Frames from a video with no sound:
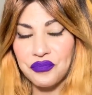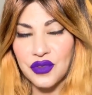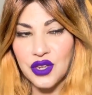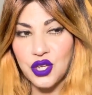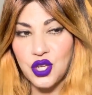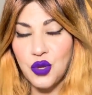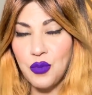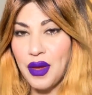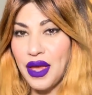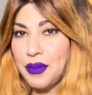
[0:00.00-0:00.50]

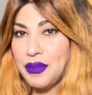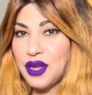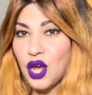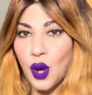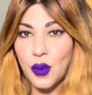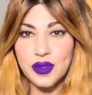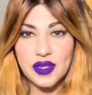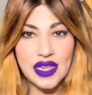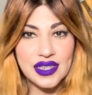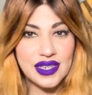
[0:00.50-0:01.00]
You may be
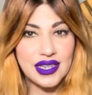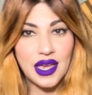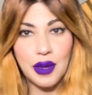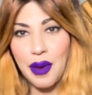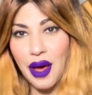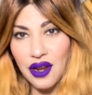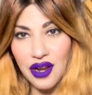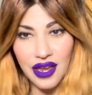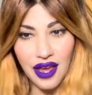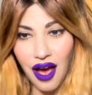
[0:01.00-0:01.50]
obsessing
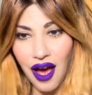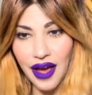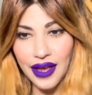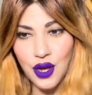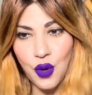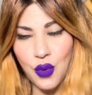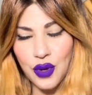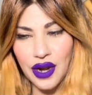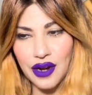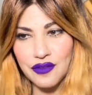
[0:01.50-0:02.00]
about a guy or
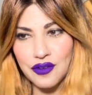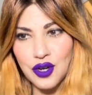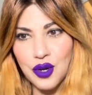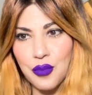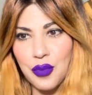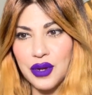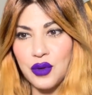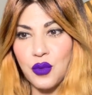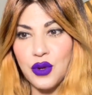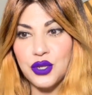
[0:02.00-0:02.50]
whatever,
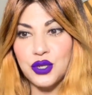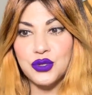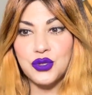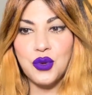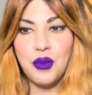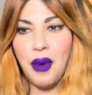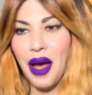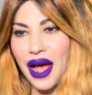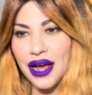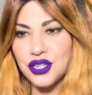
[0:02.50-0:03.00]
but when you do
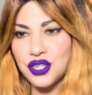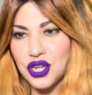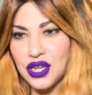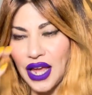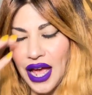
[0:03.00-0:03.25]
magic,